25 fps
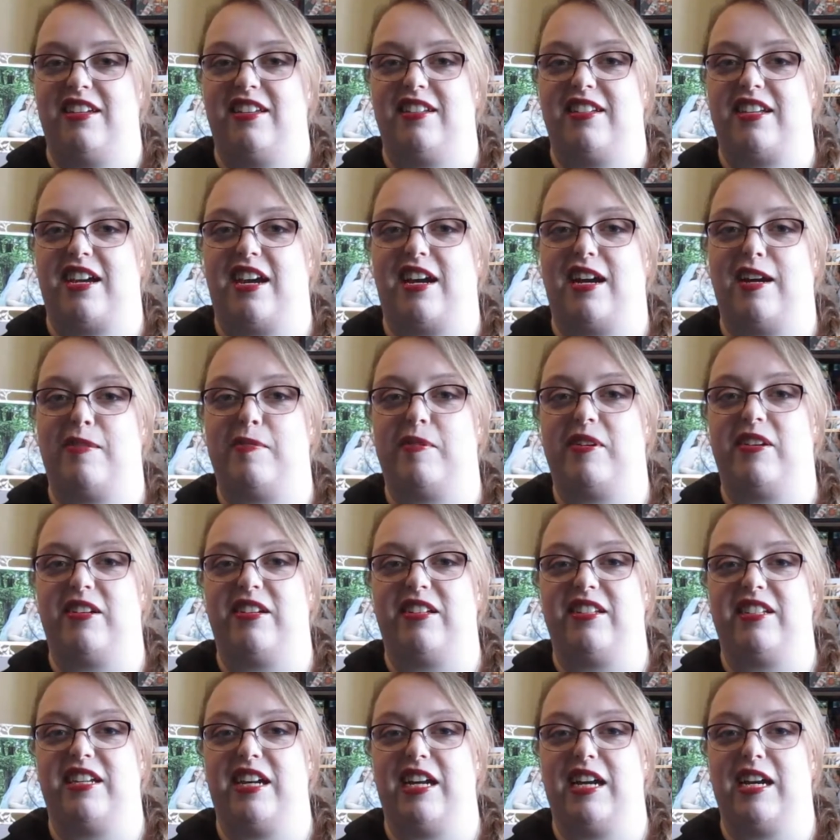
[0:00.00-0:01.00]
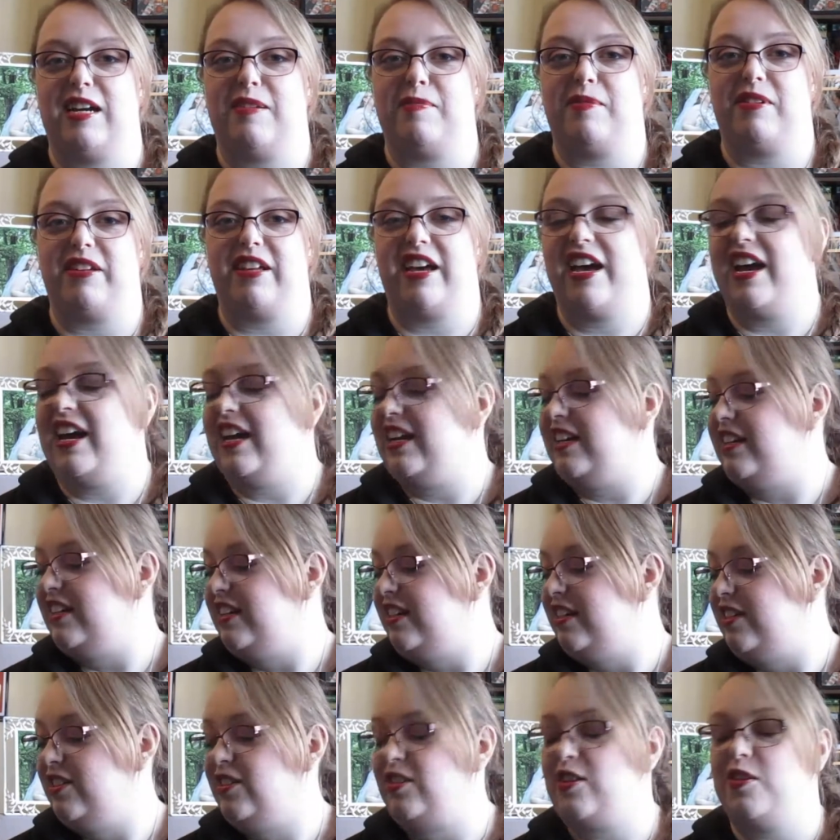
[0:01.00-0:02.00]
Terrible at.
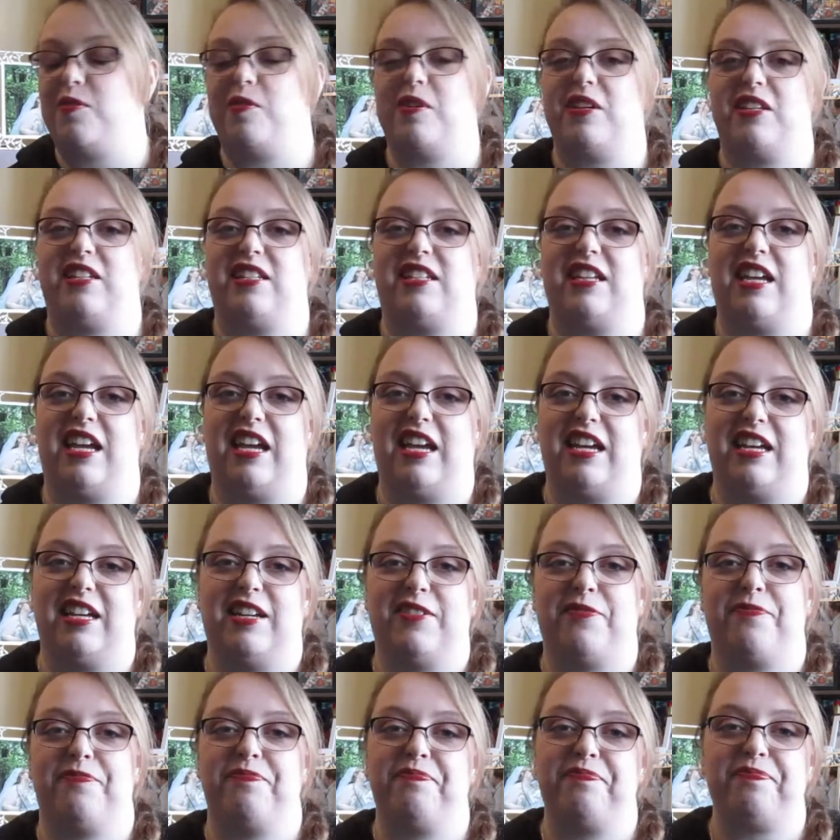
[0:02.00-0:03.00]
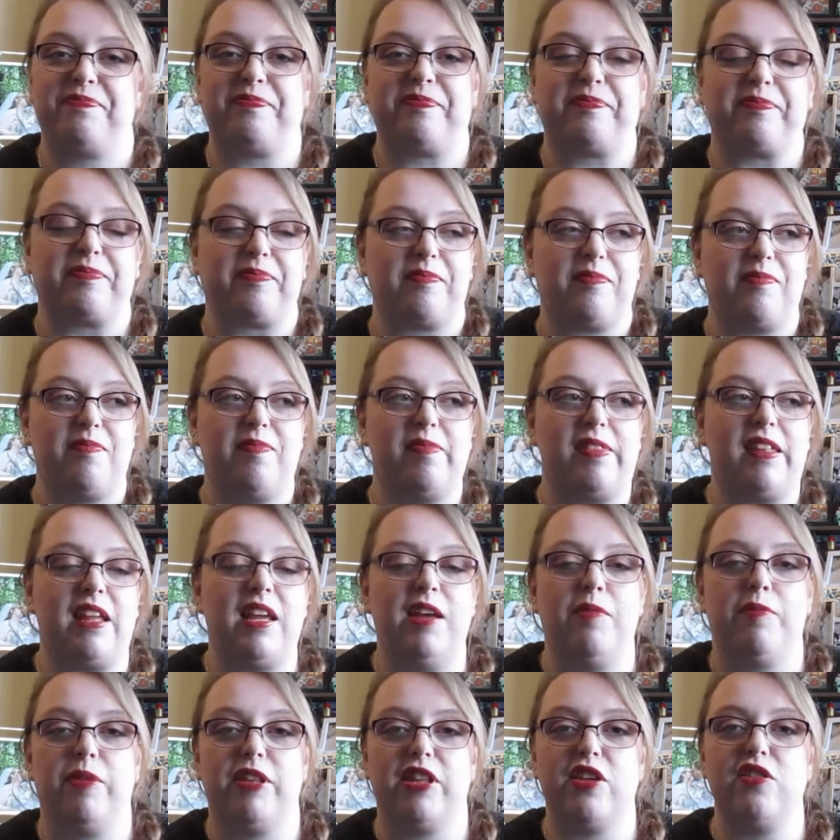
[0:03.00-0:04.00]
So we'll see.
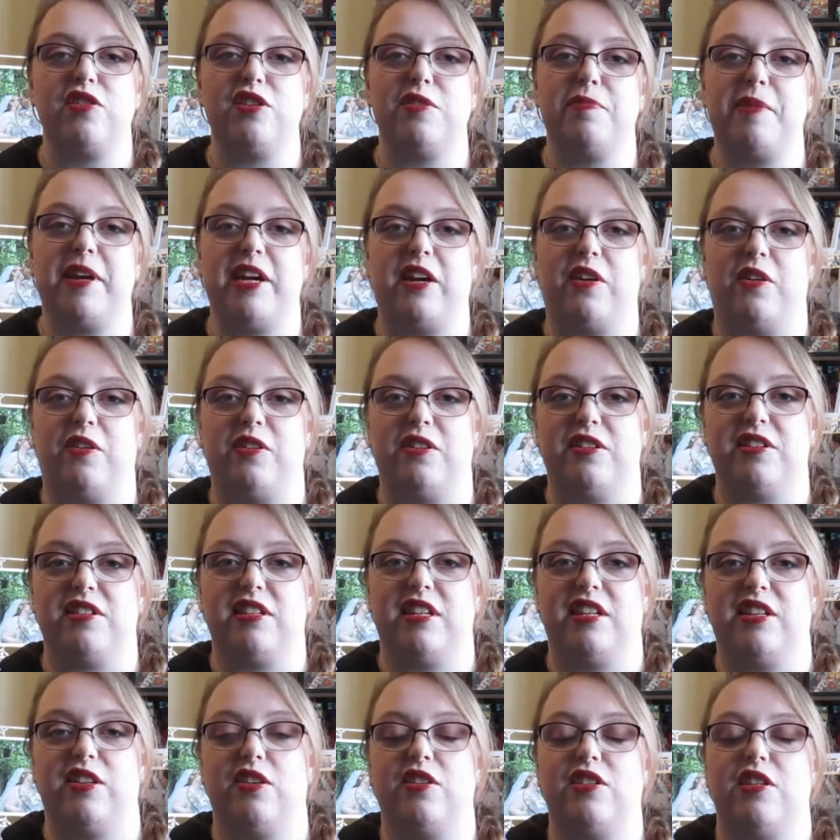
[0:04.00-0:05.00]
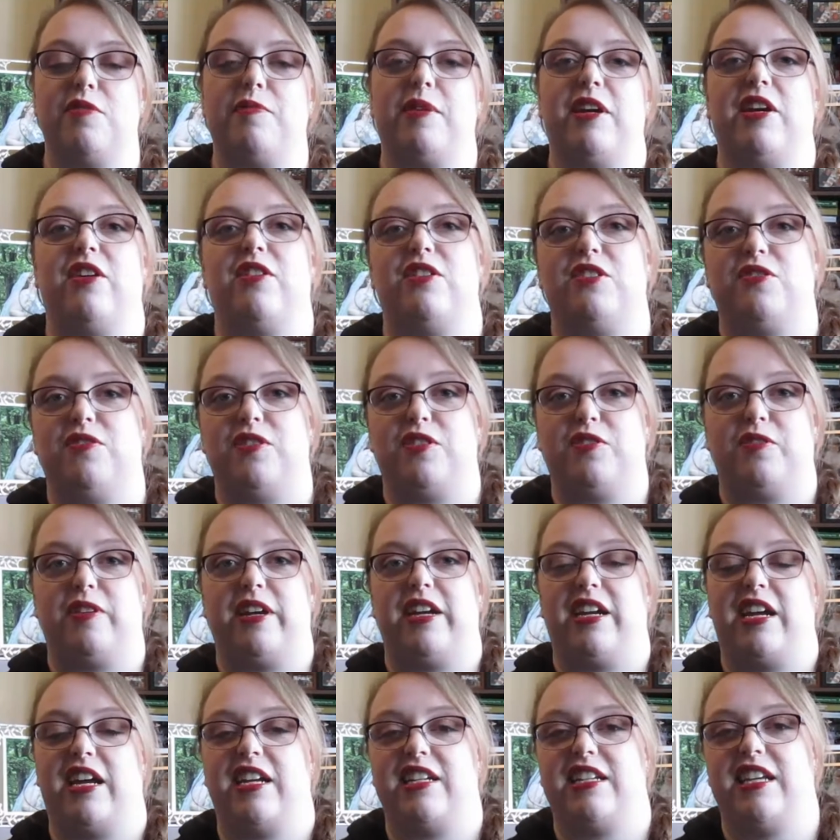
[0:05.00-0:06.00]
But those are my goals. Those are my goals for
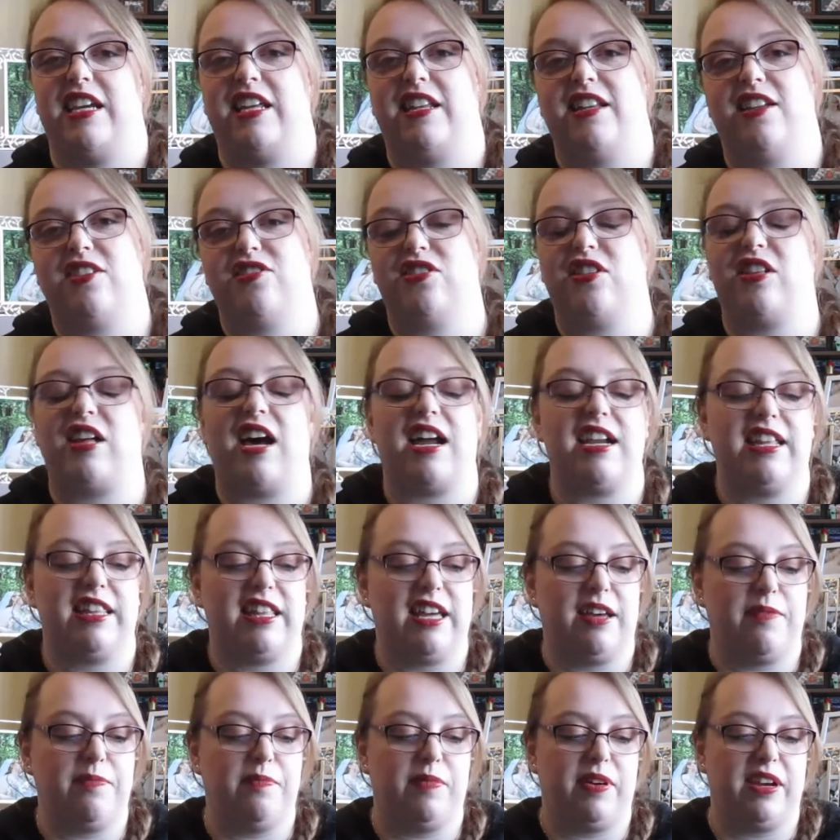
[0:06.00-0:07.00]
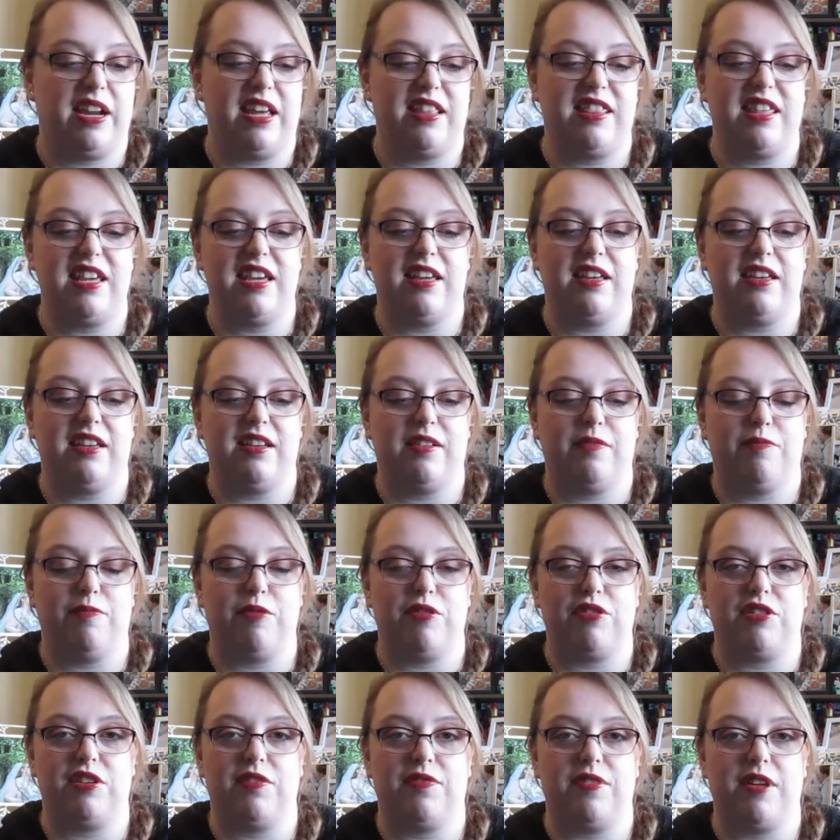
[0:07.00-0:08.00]
2019. There's a lot of them, but I think
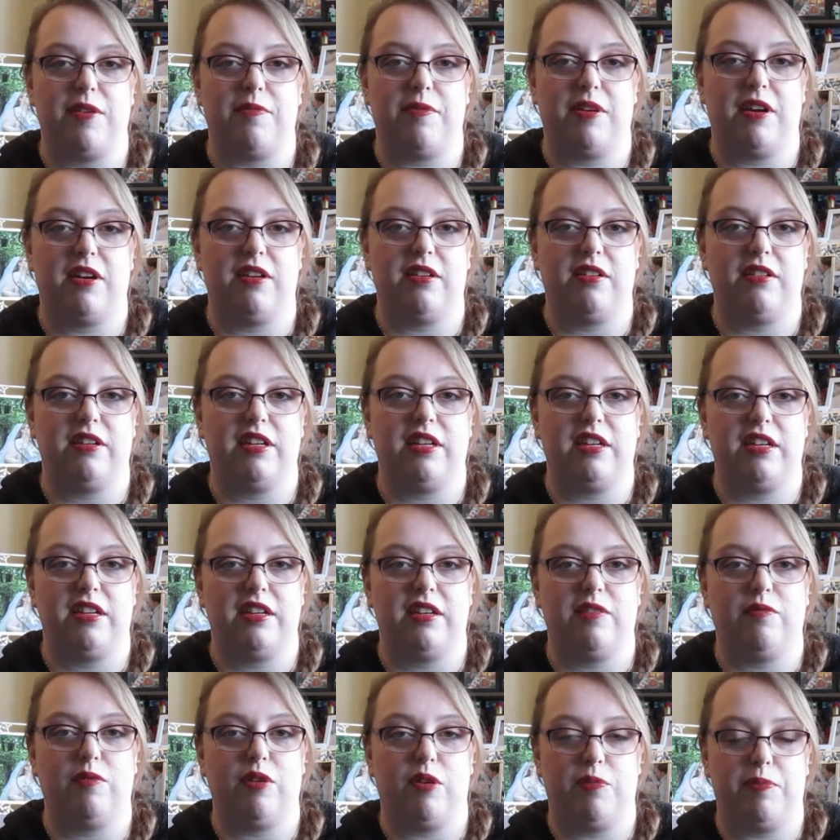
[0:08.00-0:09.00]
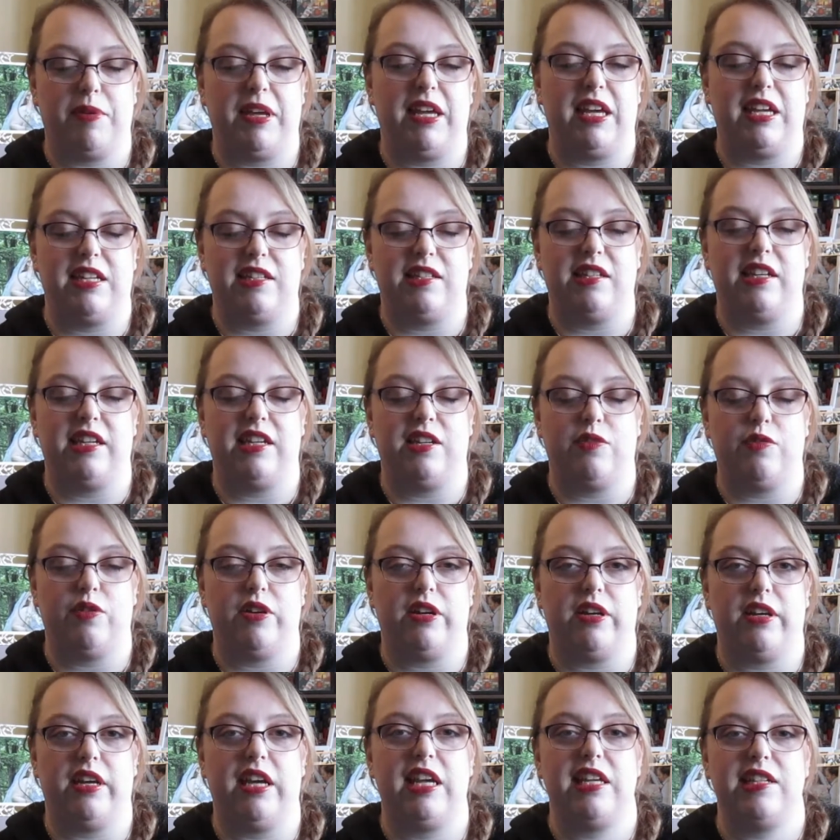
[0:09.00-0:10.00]
most of them will be
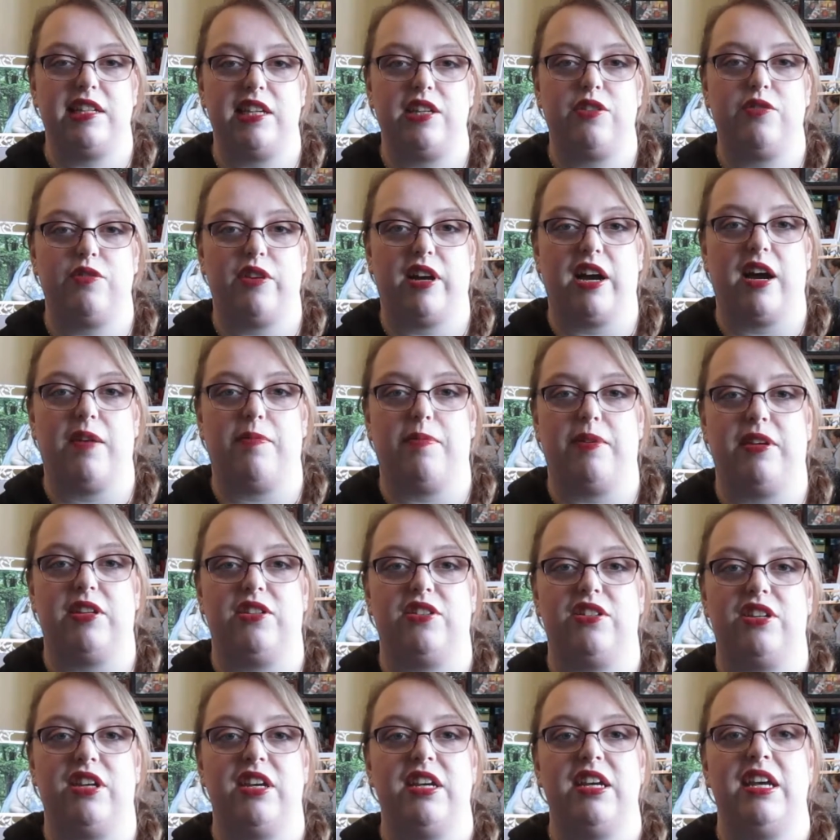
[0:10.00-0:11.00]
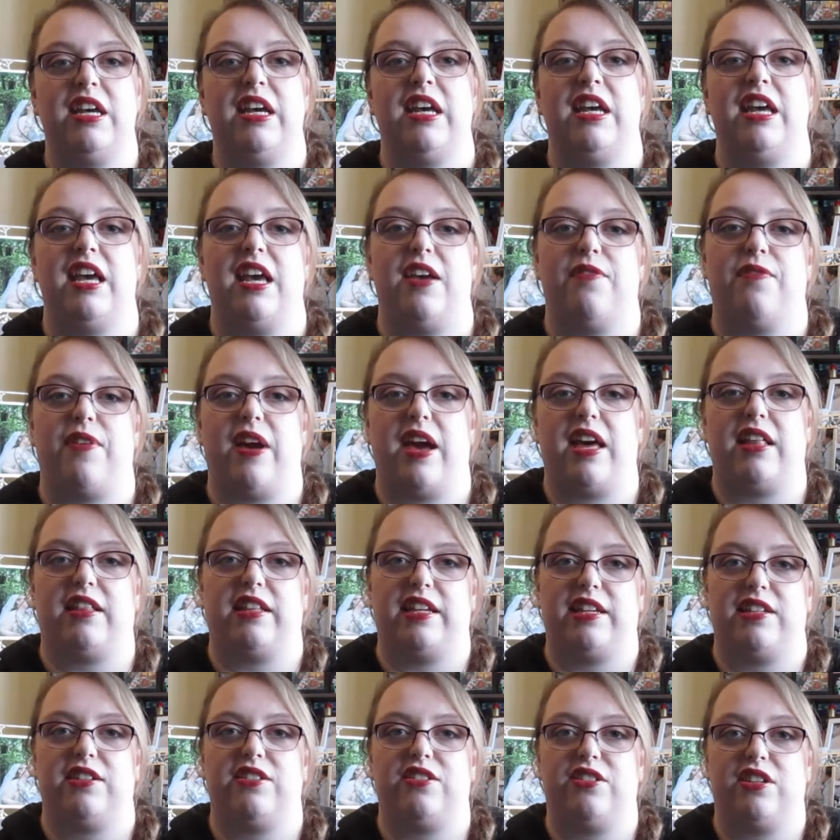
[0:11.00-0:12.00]
easy to accomplish if I at
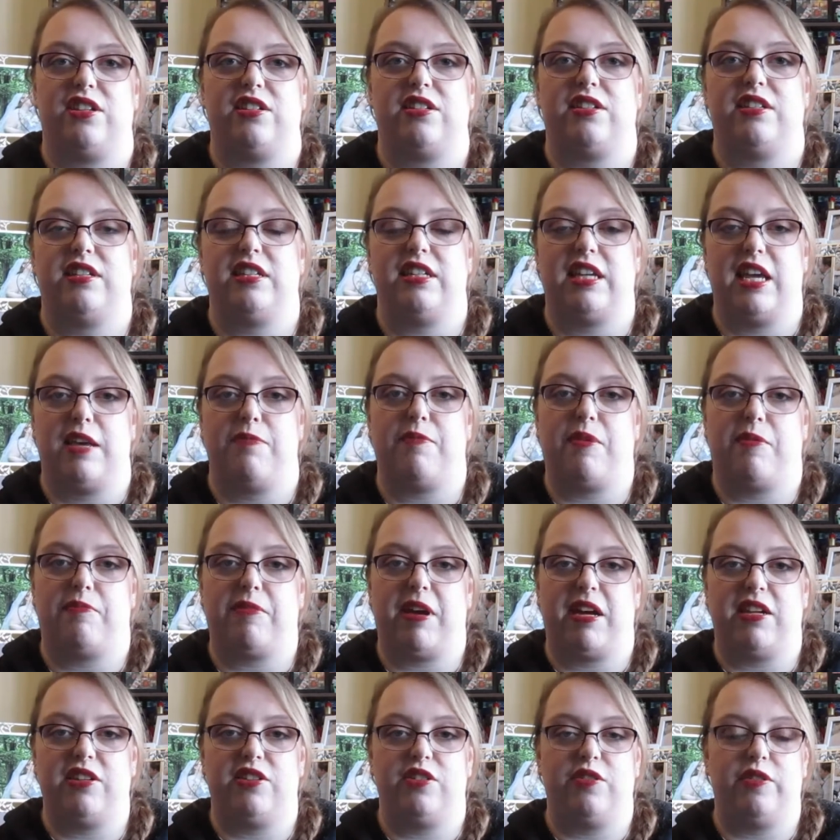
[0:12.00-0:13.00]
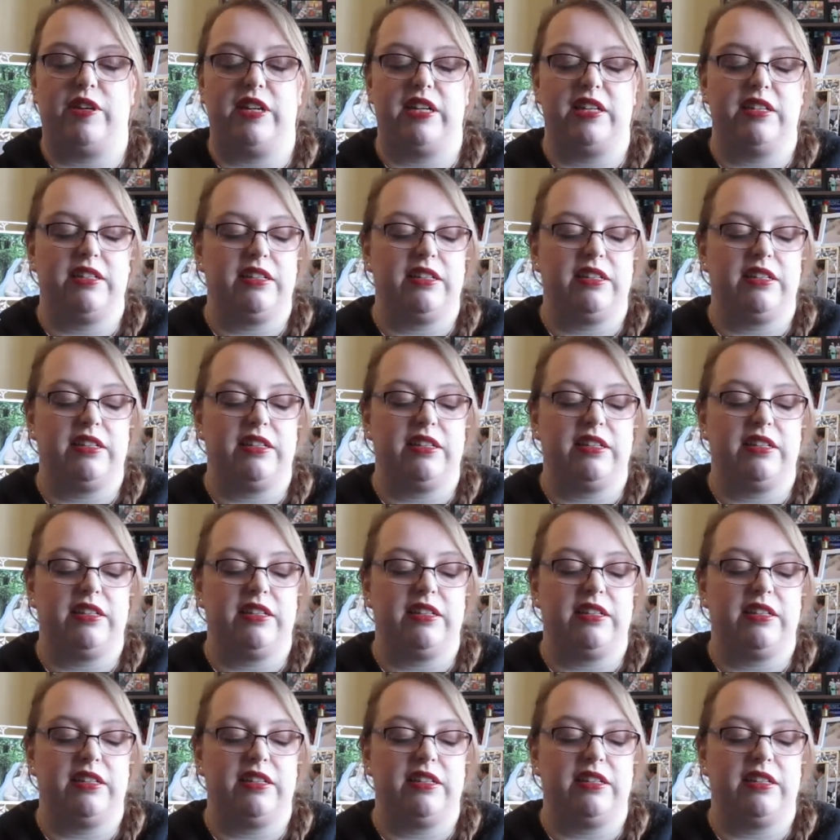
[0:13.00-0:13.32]
least just keep my mind to it.